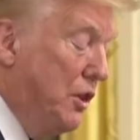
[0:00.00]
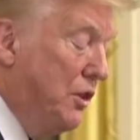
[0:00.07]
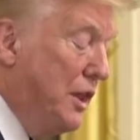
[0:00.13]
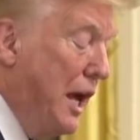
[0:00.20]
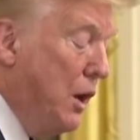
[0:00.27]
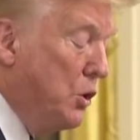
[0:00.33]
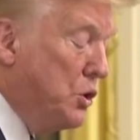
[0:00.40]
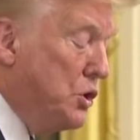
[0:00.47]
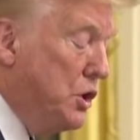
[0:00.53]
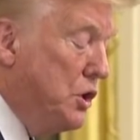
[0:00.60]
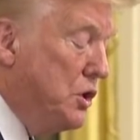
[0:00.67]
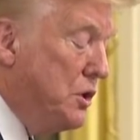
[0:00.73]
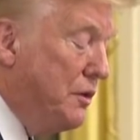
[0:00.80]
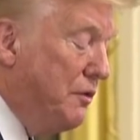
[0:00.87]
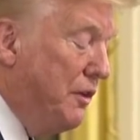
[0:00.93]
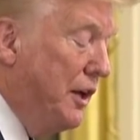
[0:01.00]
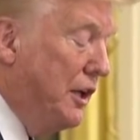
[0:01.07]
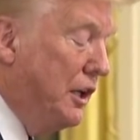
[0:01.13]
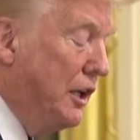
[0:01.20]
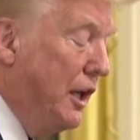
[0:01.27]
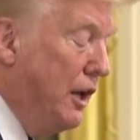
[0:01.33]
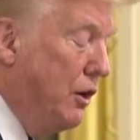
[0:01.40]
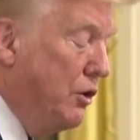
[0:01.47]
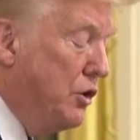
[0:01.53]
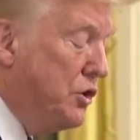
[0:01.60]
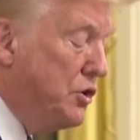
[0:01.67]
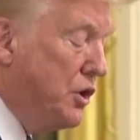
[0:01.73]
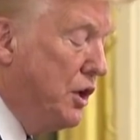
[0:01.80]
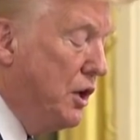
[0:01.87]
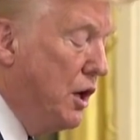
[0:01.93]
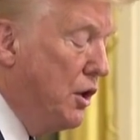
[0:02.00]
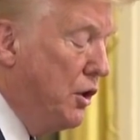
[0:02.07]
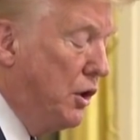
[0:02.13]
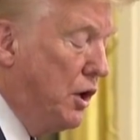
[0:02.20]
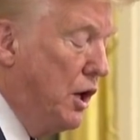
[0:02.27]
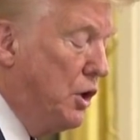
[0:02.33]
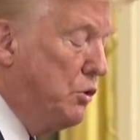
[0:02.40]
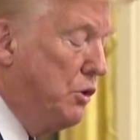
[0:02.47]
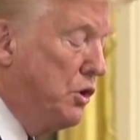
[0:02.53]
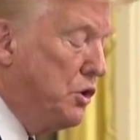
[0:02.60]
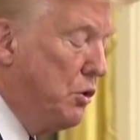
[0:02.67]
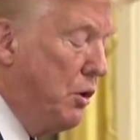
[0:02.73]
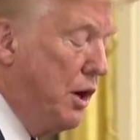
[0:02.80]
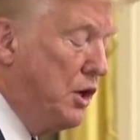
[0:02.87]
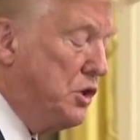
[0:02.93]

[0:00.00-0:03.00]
In response, President Trump announced on May